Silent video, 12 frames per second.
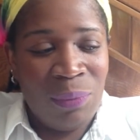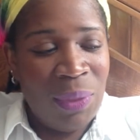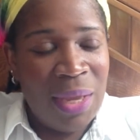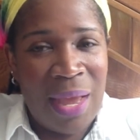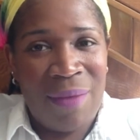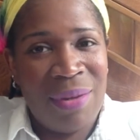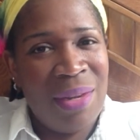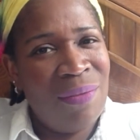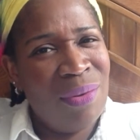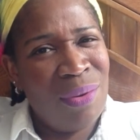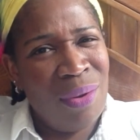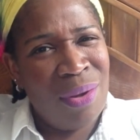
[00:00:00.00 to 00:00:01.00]
haven't
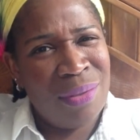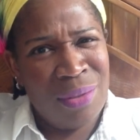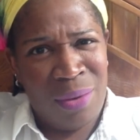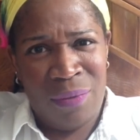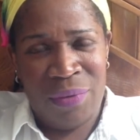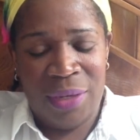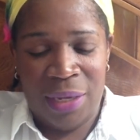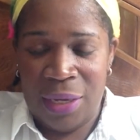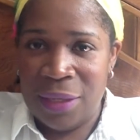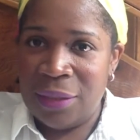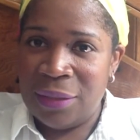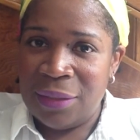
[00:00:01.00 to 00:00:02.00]
even crossed over yet.
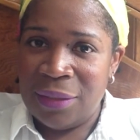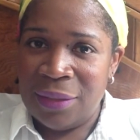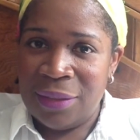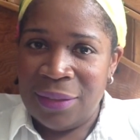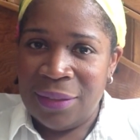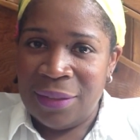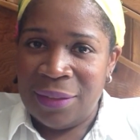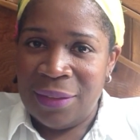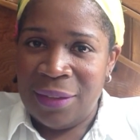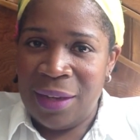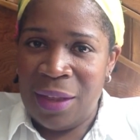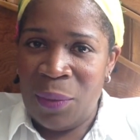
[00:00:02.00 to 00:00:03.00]

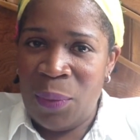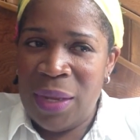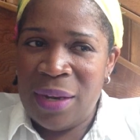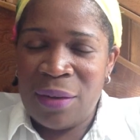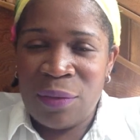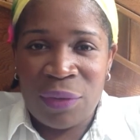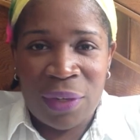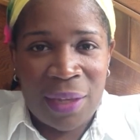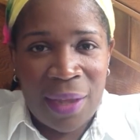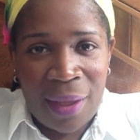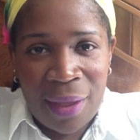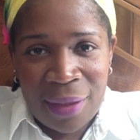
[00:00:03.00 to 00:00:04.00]
And we done
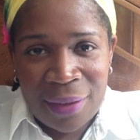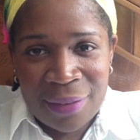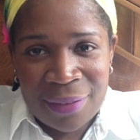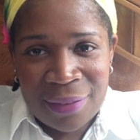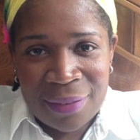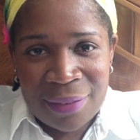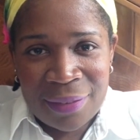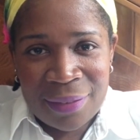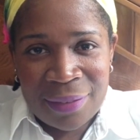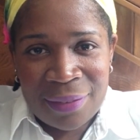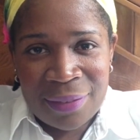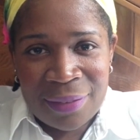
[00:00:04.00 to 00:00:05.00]
forgot.
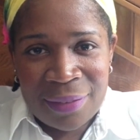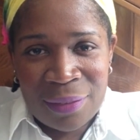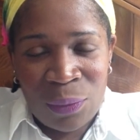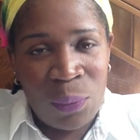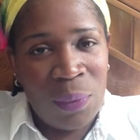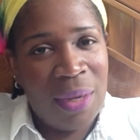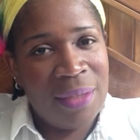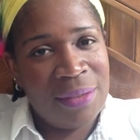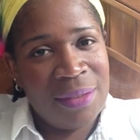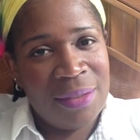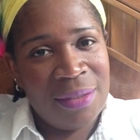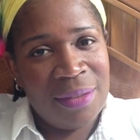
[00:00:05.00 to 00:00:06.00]

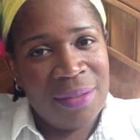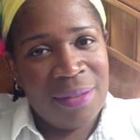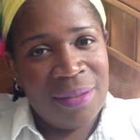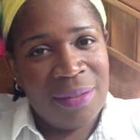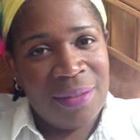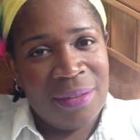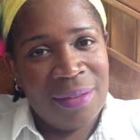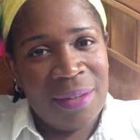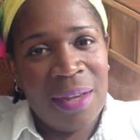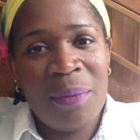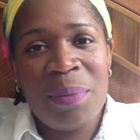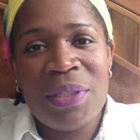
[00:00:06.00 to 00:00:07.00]
What?
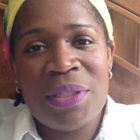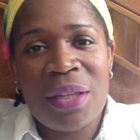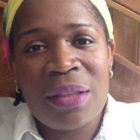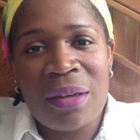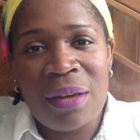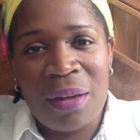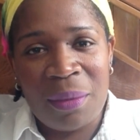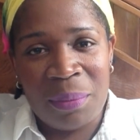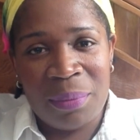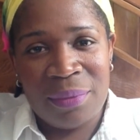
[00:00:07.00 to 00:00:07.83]
Help each other up.